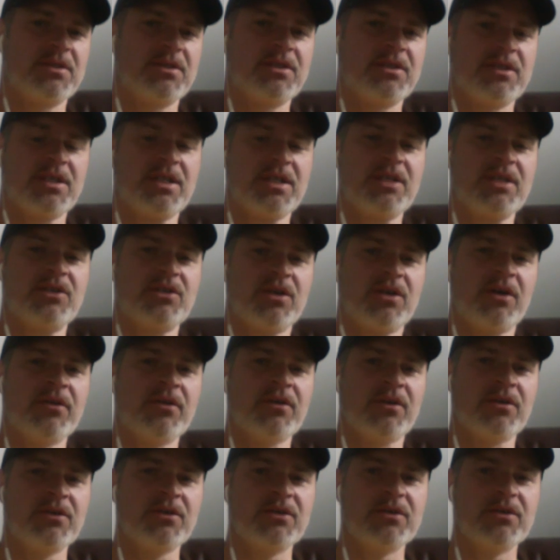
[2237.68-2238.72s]
teach
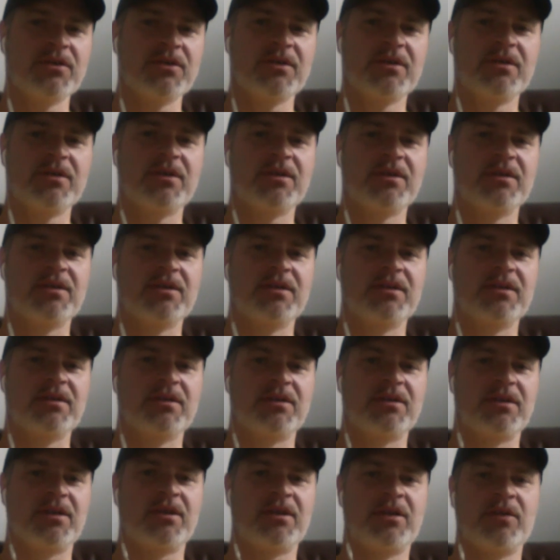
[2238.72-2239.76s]
others
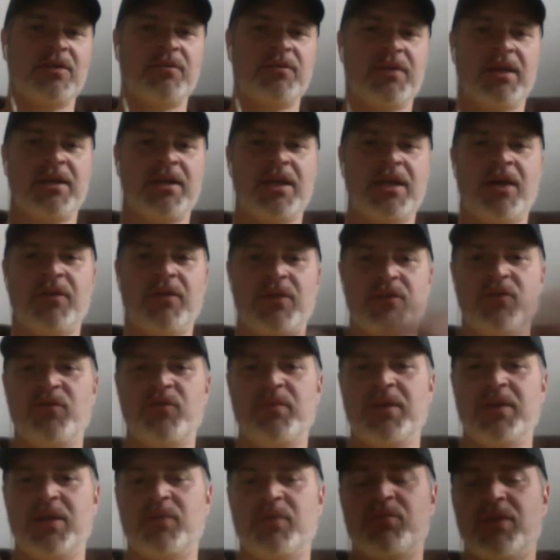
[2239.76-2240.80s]
um, and now that you've
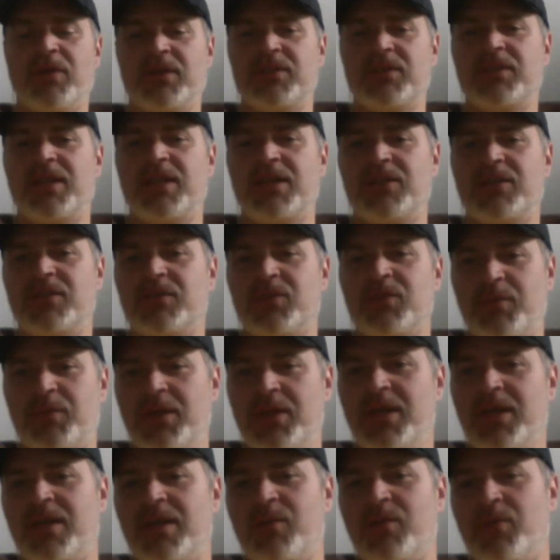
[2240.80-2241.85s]
been in presentational
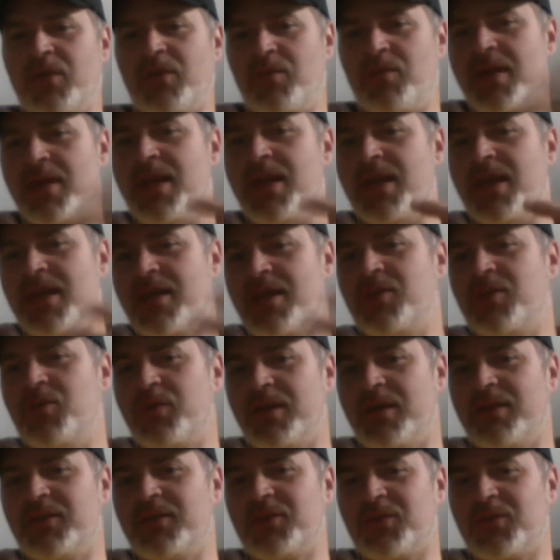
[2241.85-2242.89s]
speaking with me you
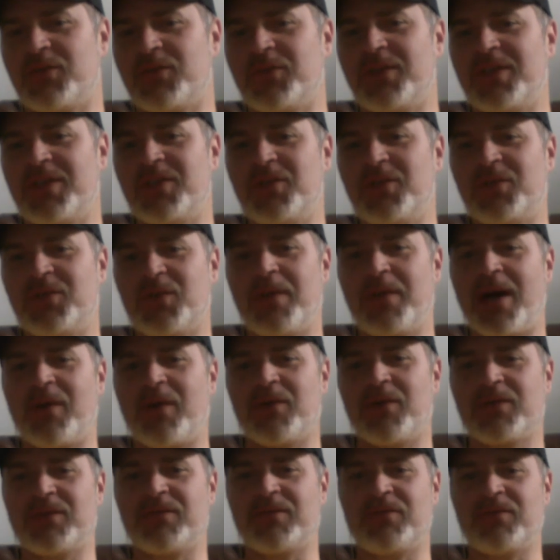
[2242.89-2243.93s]
can certainly use your
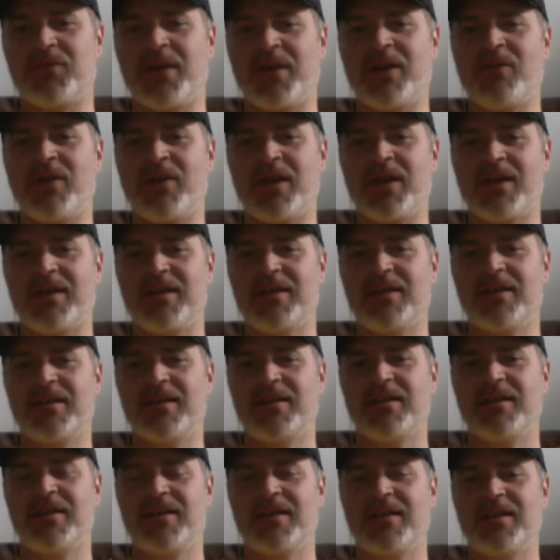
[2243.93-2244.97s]
powers of rhetoric
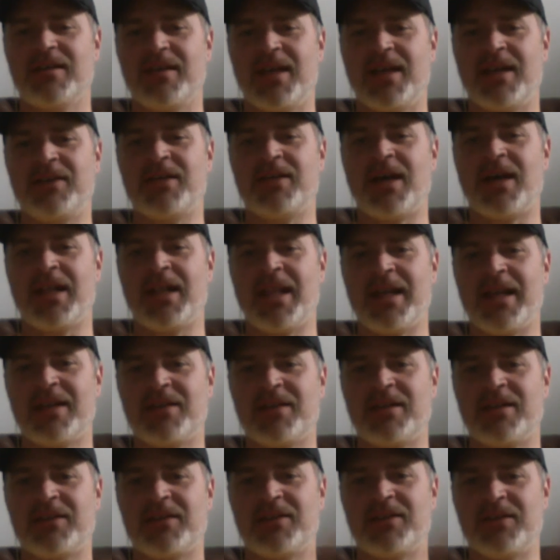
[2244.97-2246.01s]
and
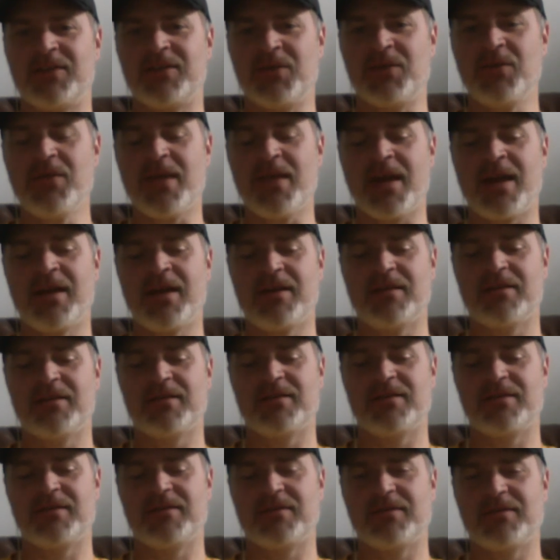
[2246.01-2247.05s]
dialectic to do that
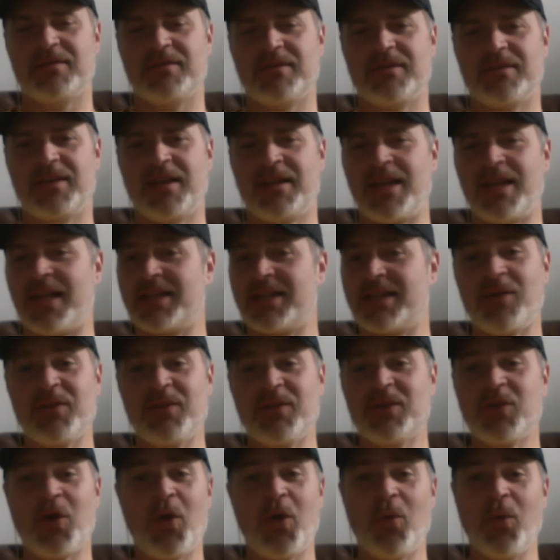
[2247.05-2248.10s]
and that's how
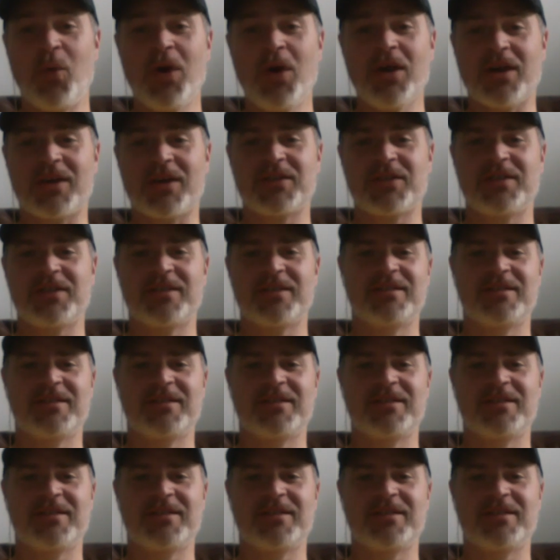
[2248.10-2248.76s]
this all works